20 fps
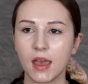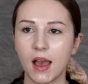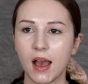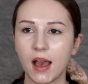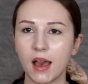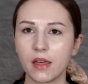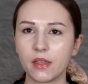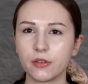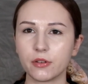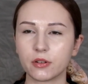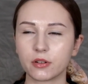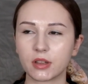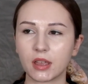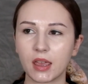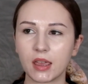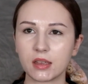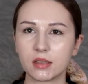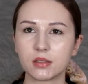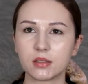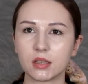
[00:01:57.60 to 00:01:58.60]
other
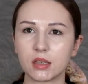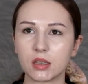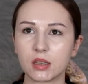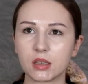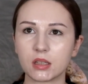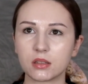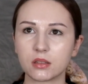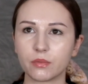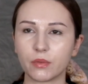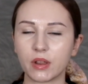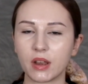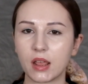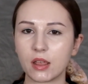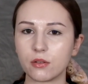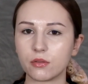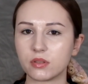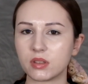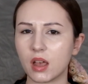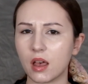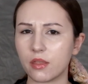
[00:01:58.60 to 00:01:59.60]
cases when I
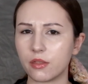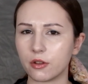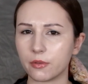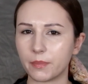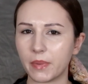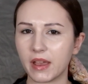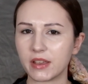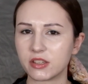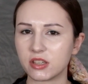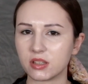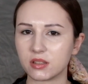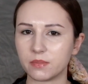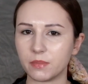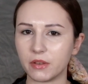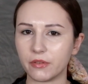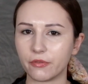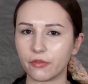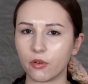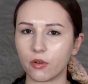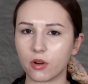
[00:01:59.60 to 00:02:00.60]
use other patches
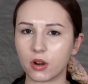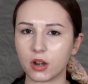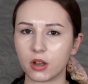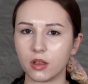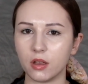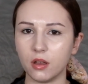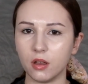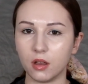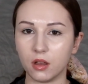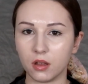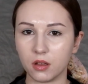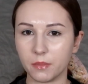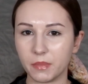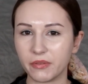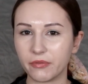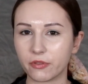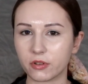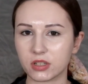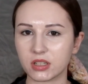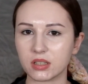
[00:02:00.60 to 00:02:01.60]
before
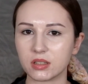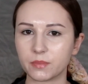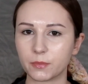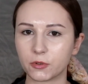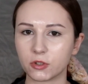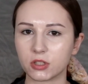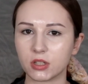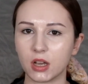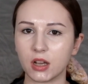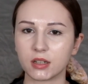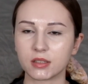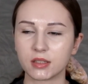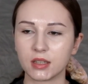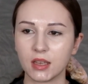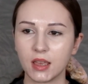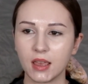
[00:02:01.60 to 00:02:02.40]
this product,